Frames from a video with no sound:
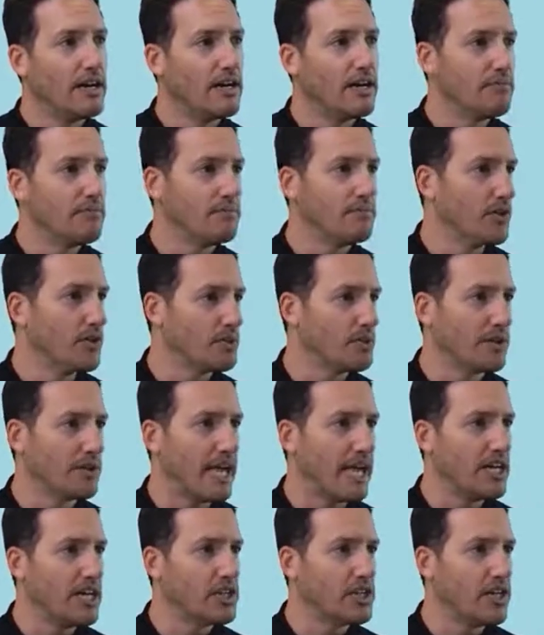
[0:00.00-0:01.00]

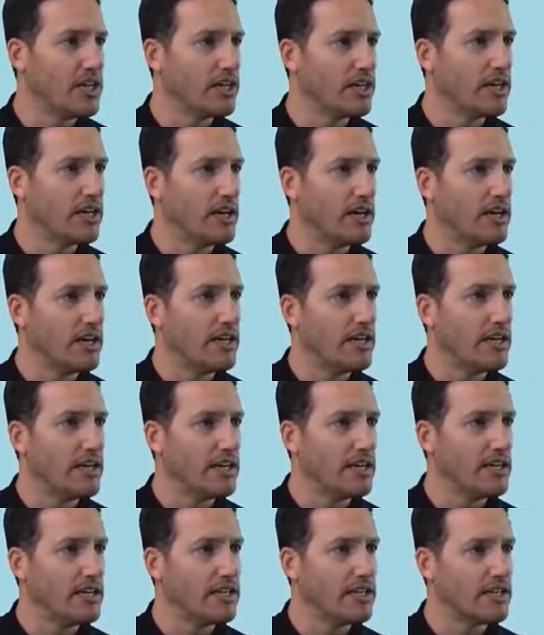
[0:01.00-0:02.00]
Multiplication
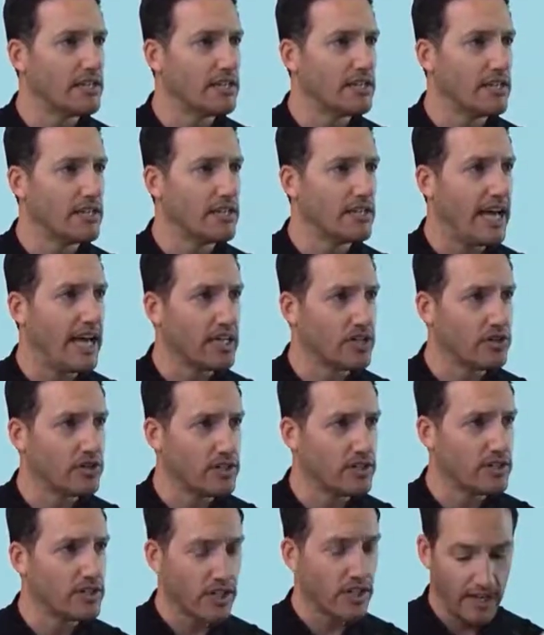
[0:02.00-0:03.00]
is the
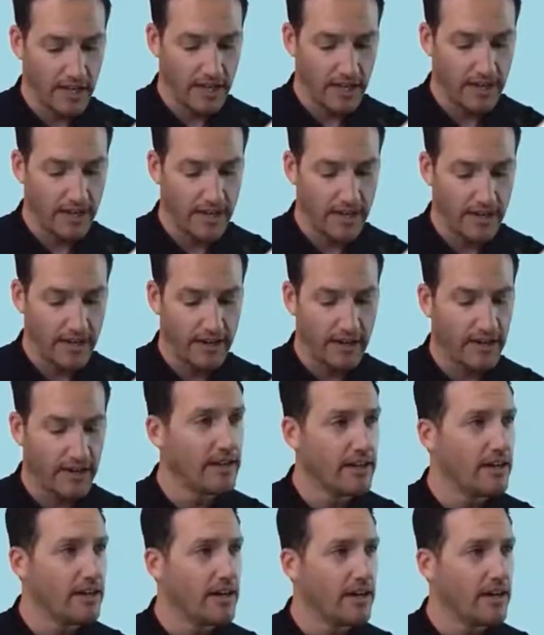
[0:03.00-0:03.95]
asterisk, and then